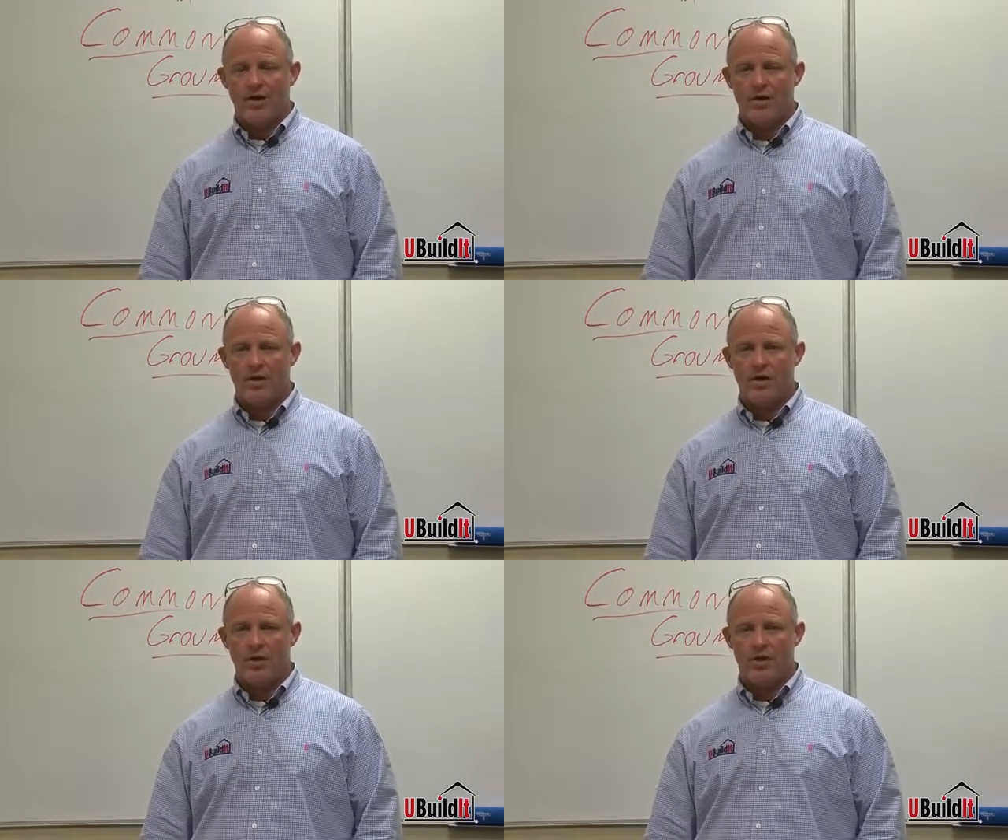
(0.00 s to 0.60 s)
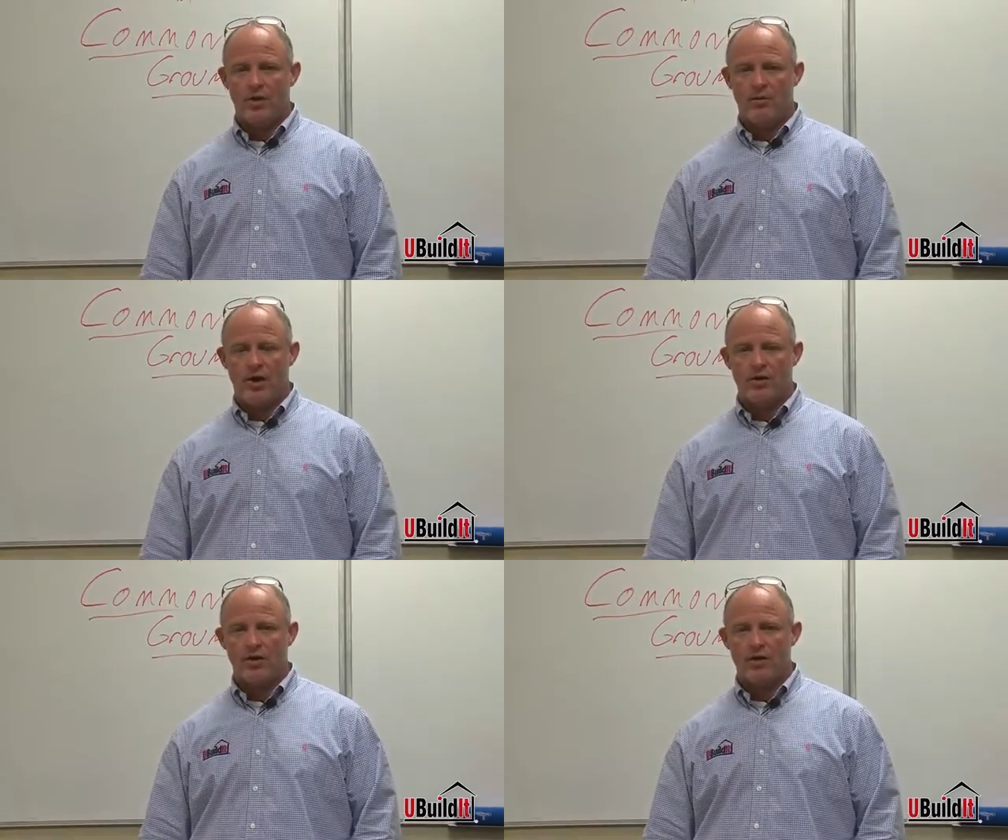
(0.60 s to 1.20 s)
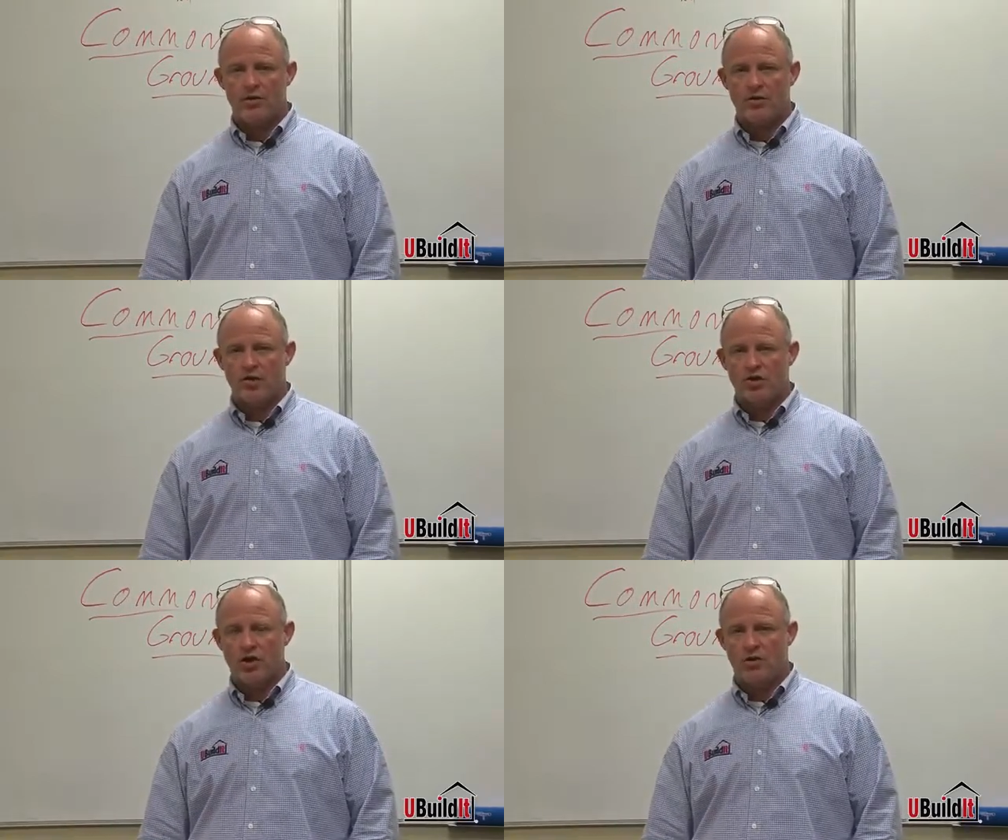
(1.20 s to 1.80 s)
The mouth gets a little
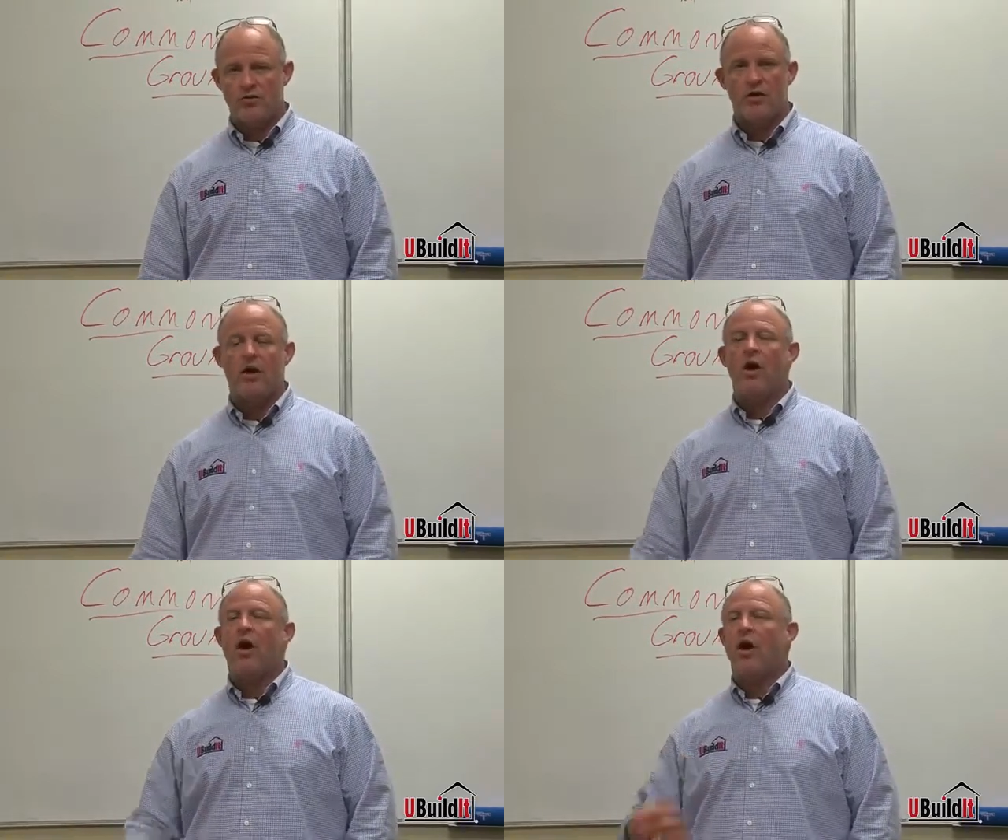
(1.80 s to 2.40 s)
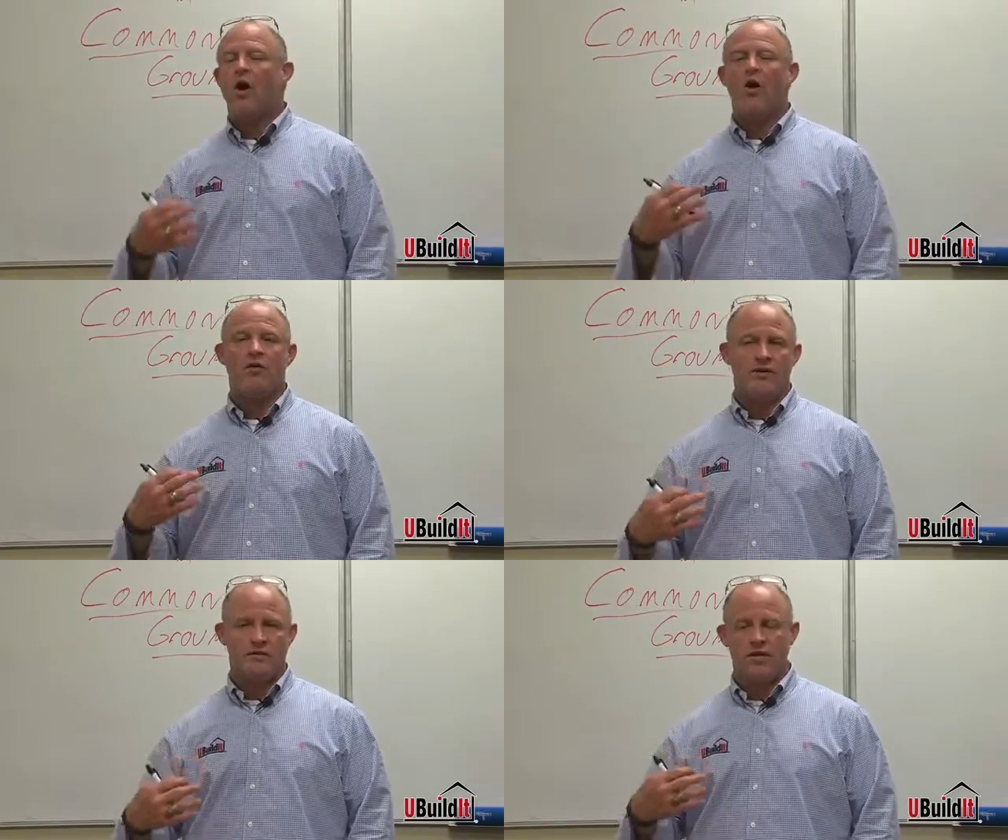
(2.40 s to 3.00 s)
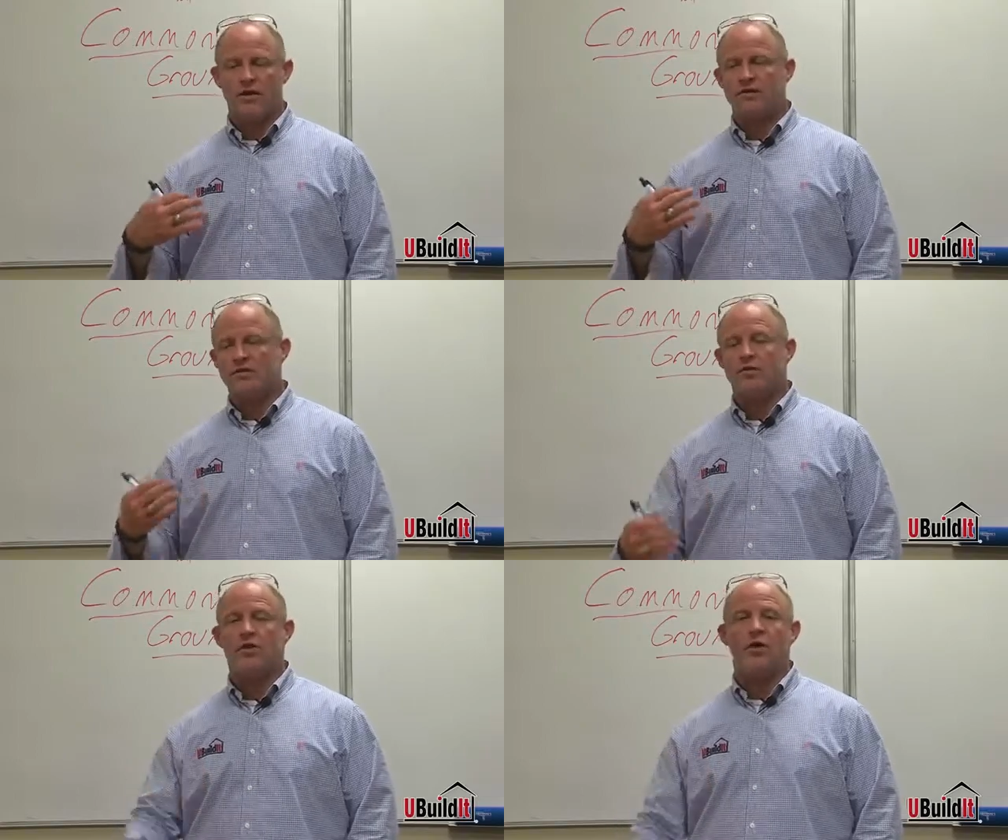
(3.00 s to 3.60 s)
softer. All these things.
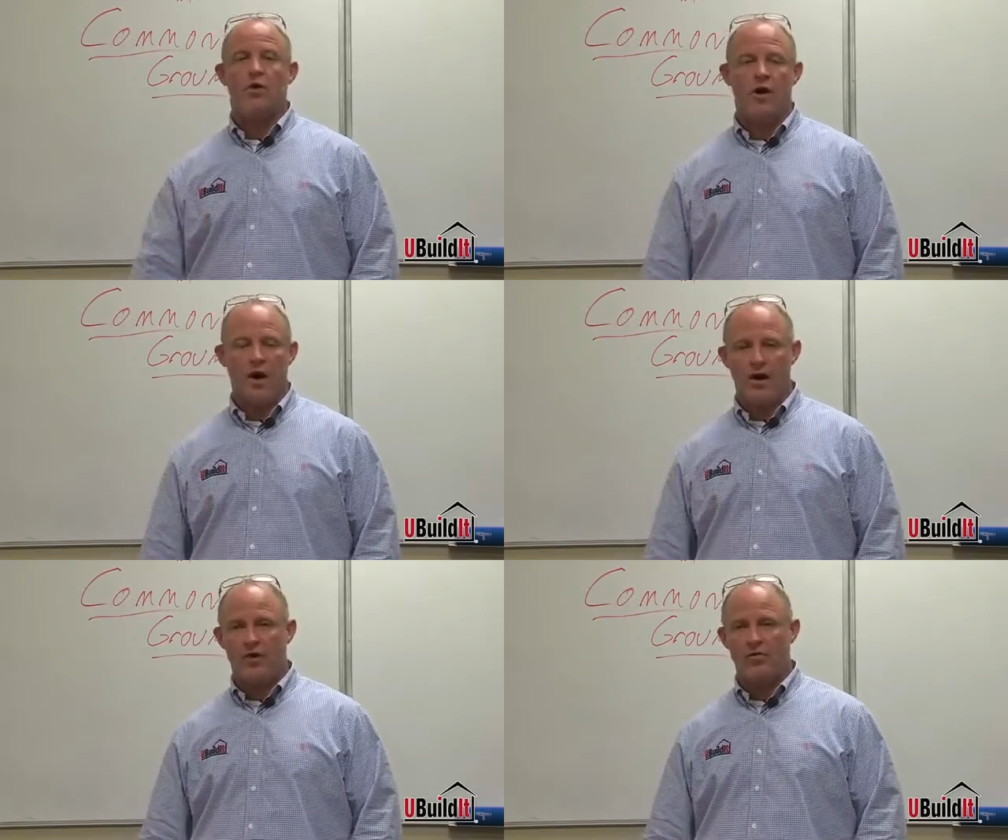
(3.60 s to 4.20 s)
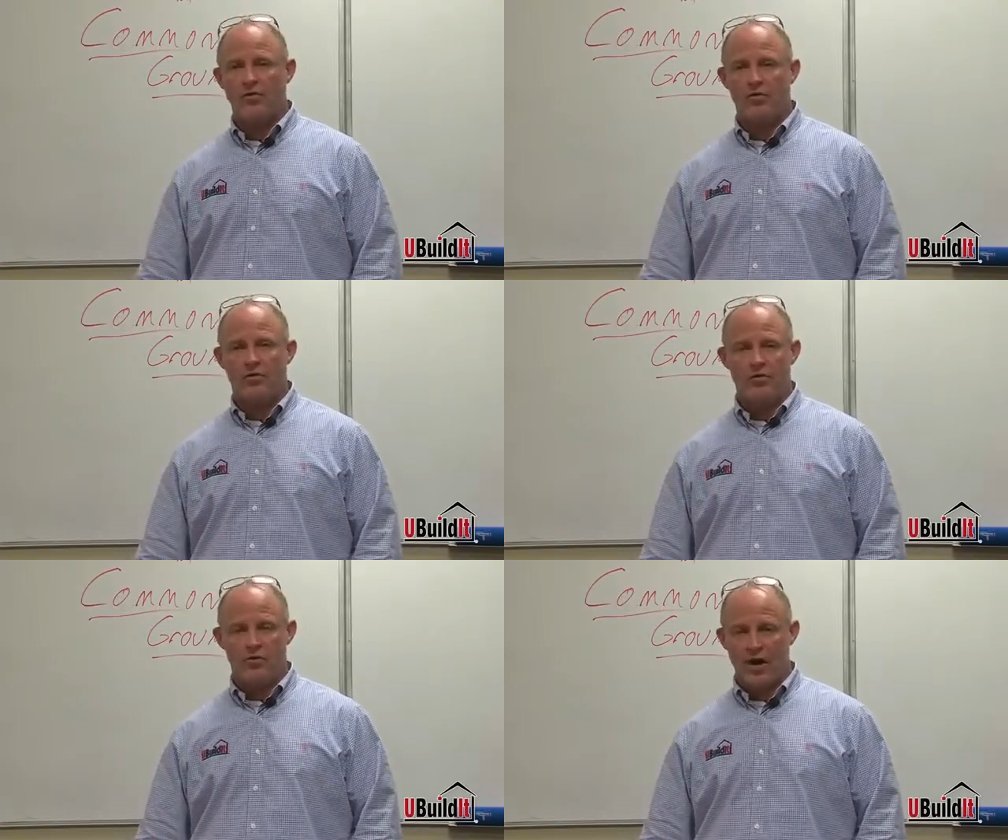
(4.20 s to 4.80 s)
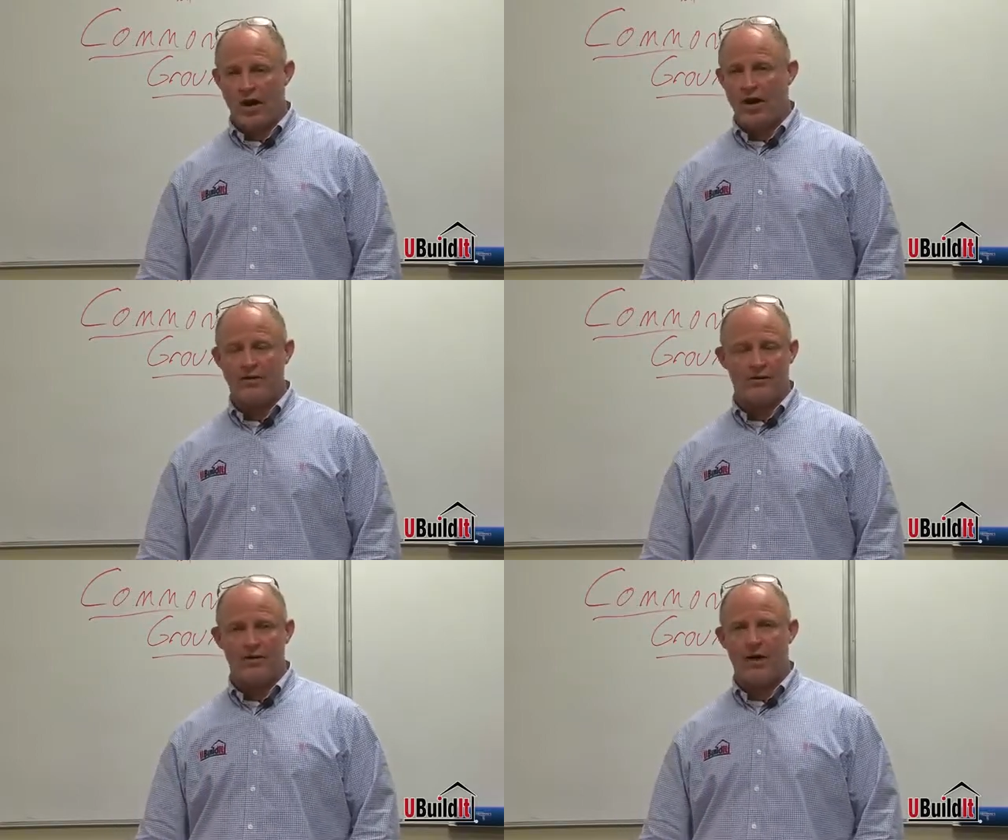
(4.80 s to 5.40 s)
Know how to
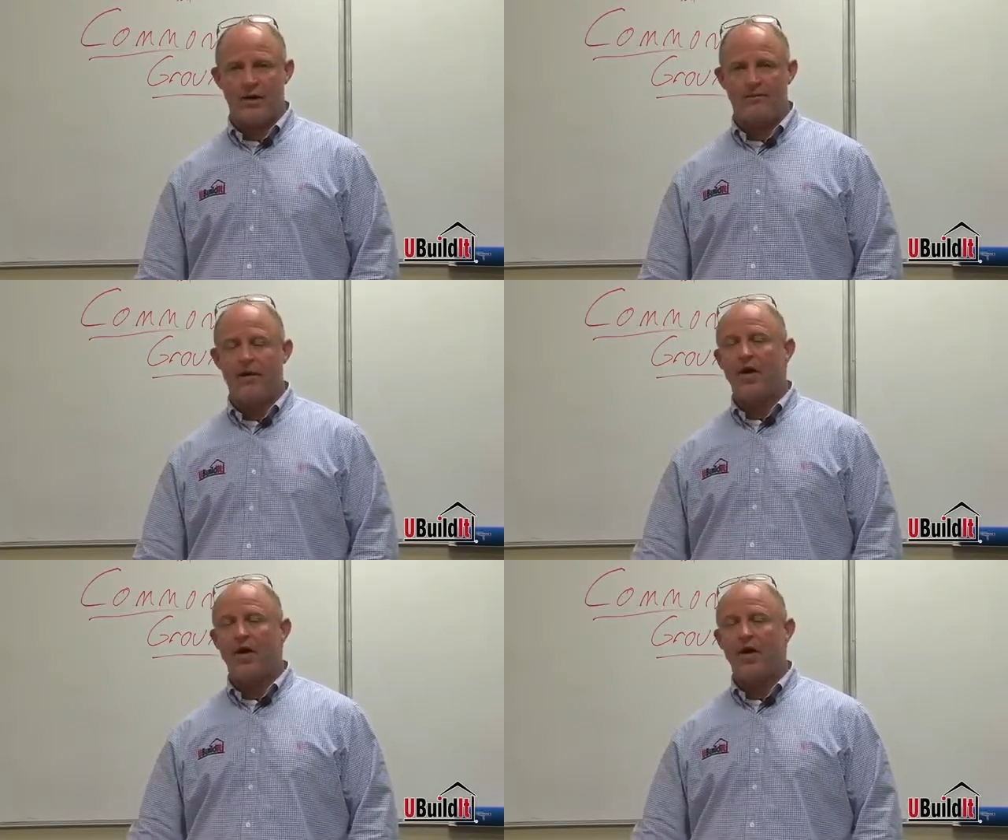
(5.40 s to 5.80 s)
react to that.